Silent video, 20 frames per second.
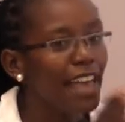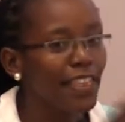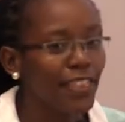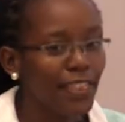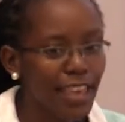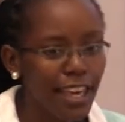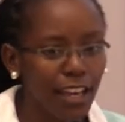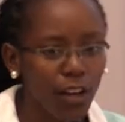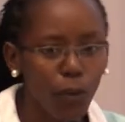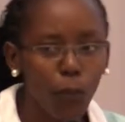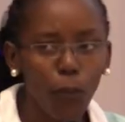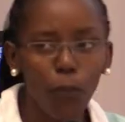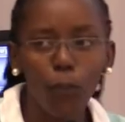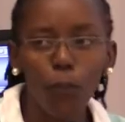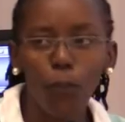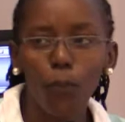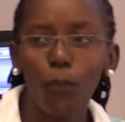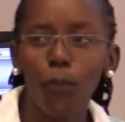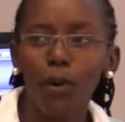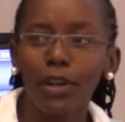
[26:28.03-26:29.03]
I think
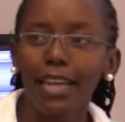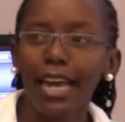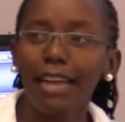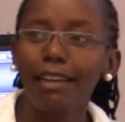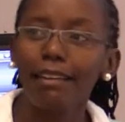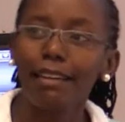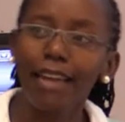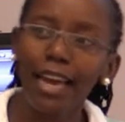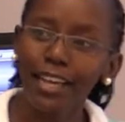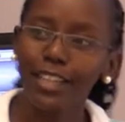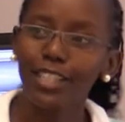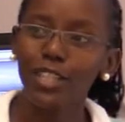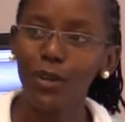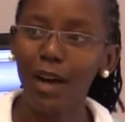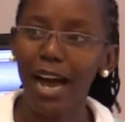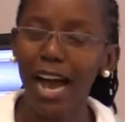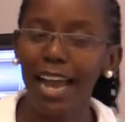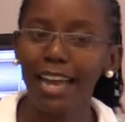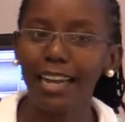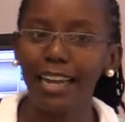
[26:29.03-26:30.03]
what I'd like
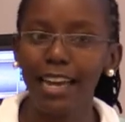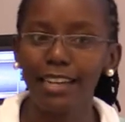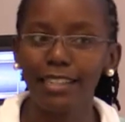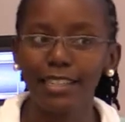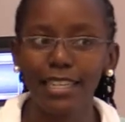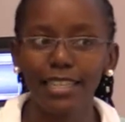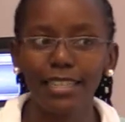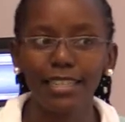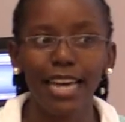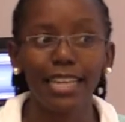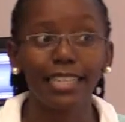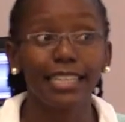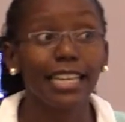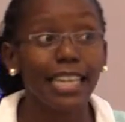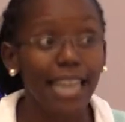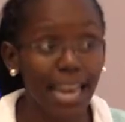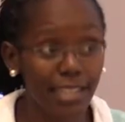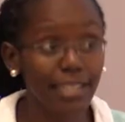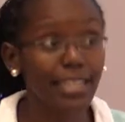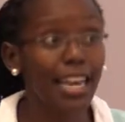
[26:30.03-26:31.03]
to highlight is that,
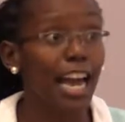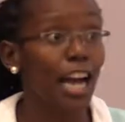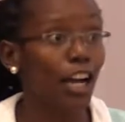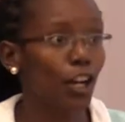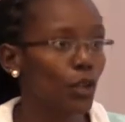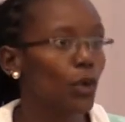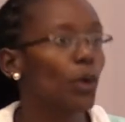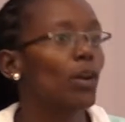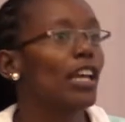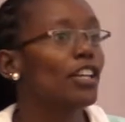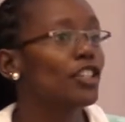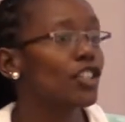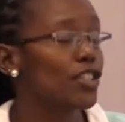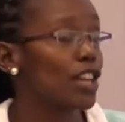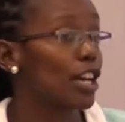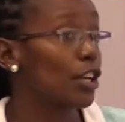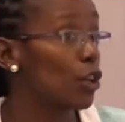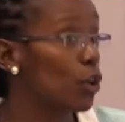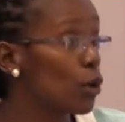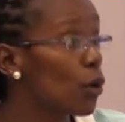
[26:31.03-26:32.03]
yes, I
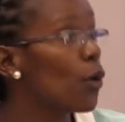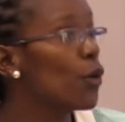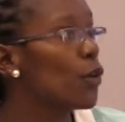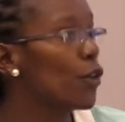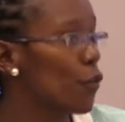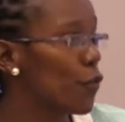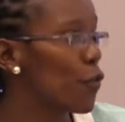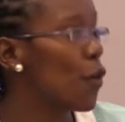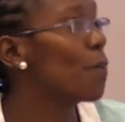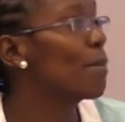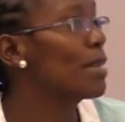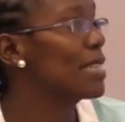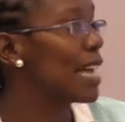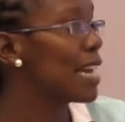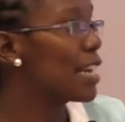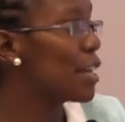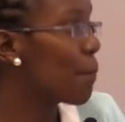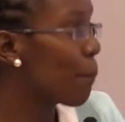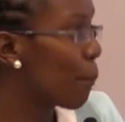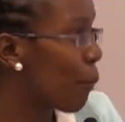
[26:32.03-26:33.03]
acknowledge that law reform is
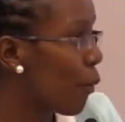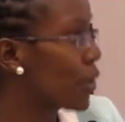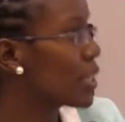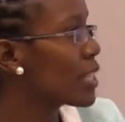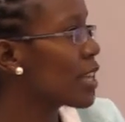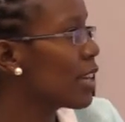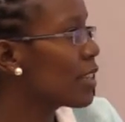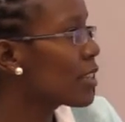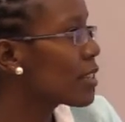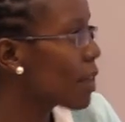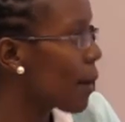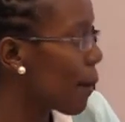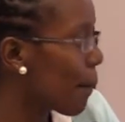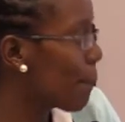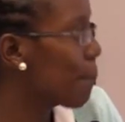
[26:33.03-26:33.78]
an important